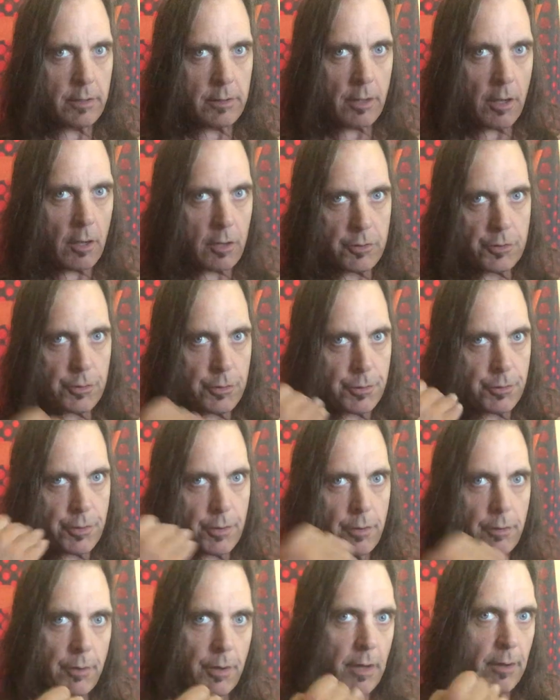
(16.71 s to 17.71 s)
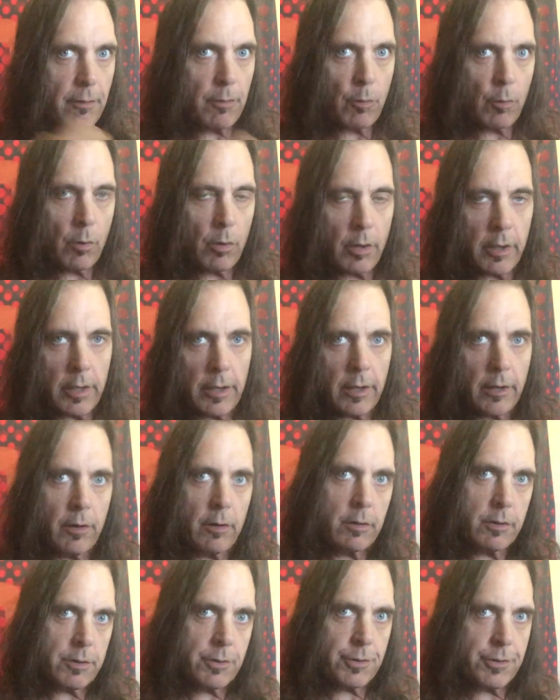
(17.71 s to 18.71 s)
also so you have a really
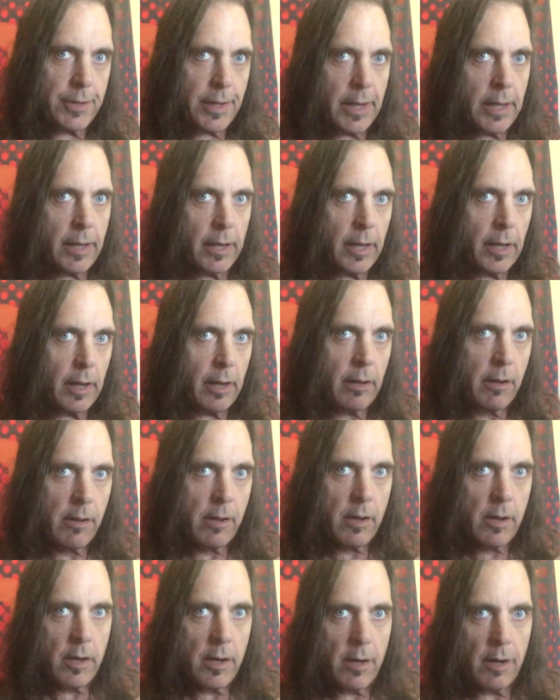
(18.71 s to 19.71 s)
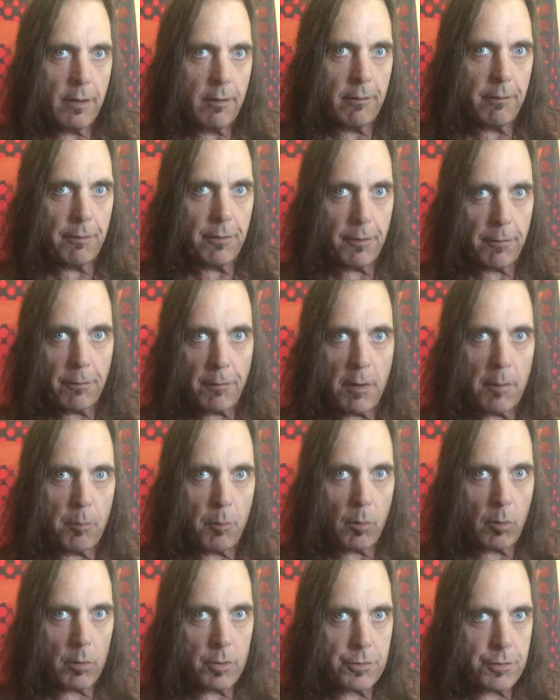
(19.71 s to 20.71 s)
clear understanding of the
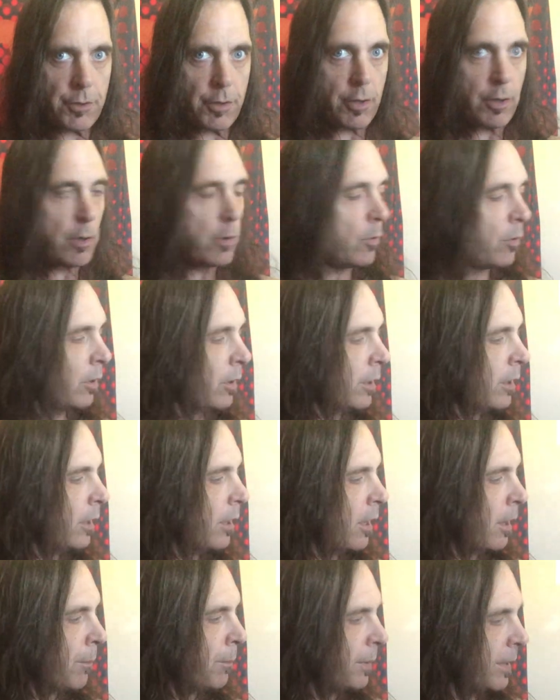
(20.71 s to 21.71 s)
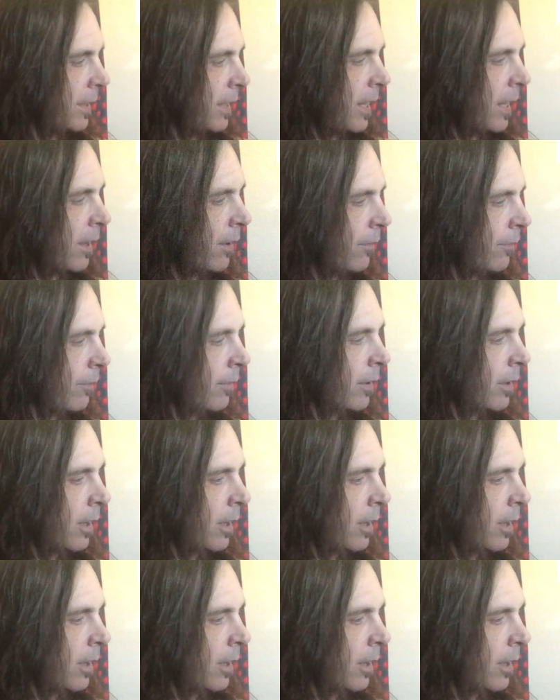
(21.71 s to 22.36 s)
fretboard, so you know it up and down,